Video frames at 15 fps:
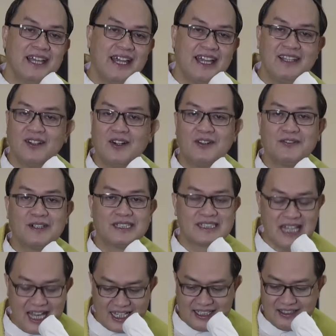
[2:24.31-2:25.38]
and offer
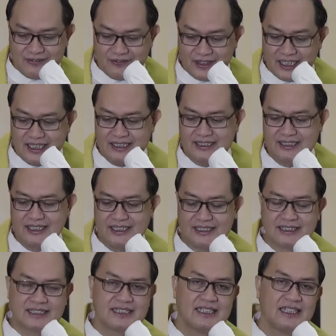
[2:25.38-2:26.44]

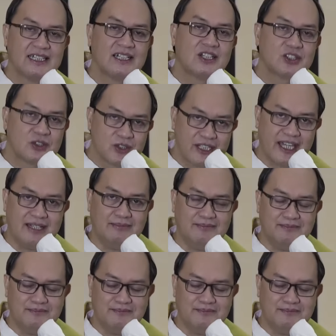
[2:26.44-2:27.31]
sacrifices to them.